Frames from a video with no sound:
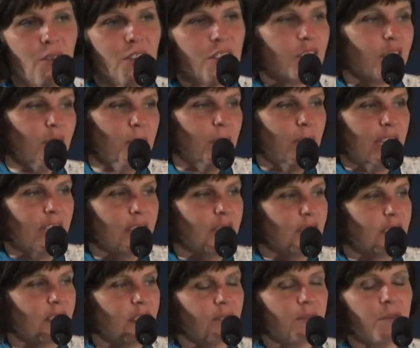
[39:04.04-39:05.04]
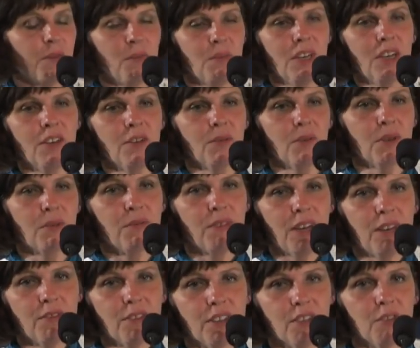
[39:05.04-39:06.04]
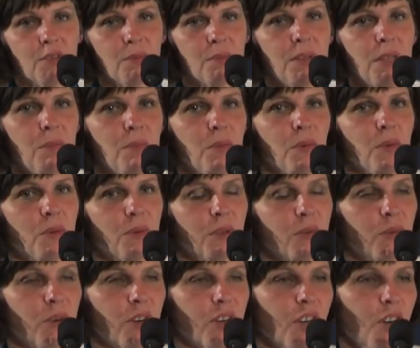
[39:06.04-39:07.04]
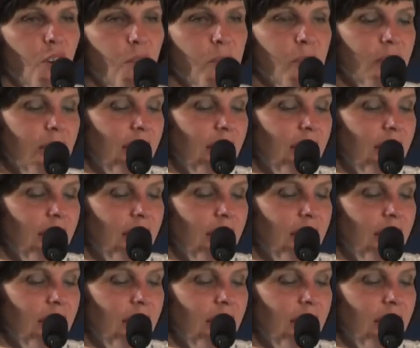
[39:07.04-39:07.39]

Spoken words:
are you going to make yourself familiar with 500 people in one go?